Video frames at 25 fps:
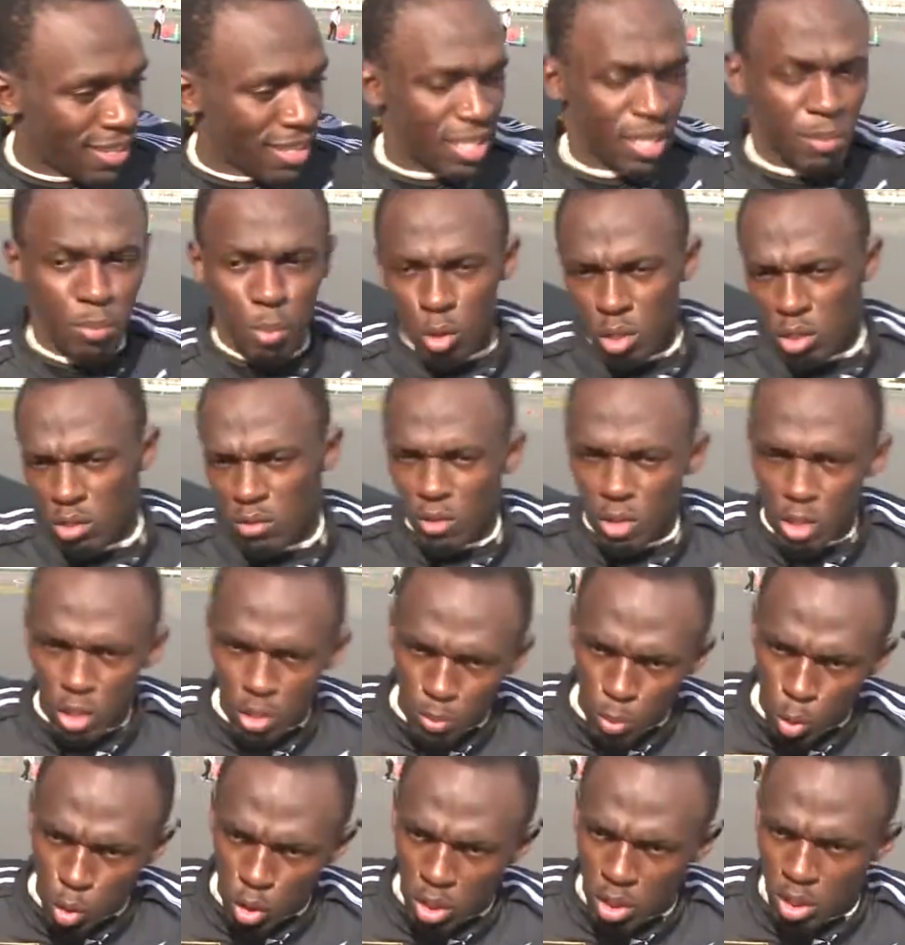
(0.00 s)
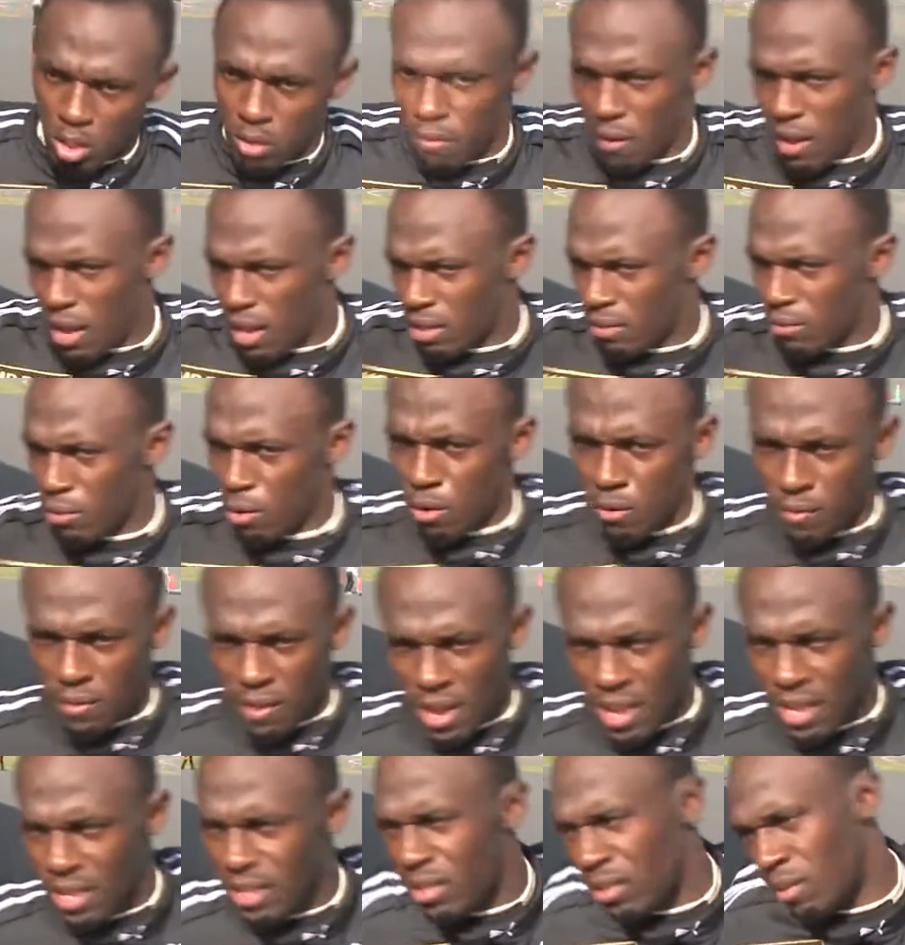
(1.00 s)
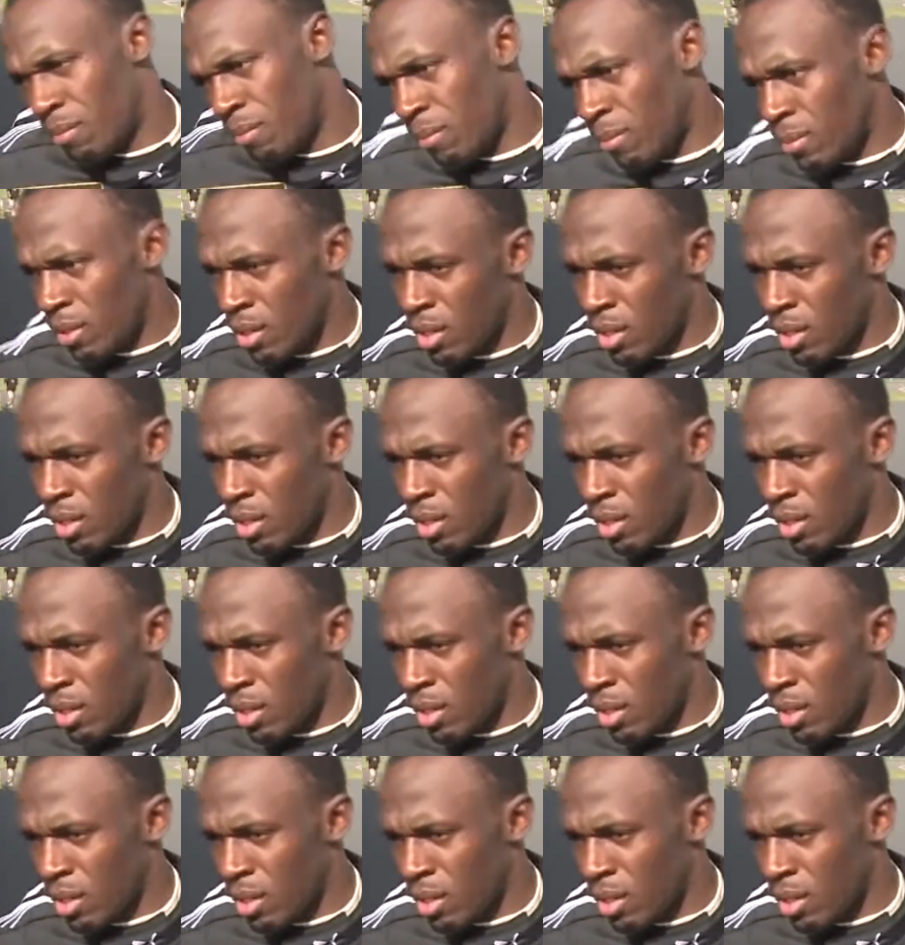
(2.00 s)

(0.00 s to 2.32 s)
Sports for sports. Fast for fast.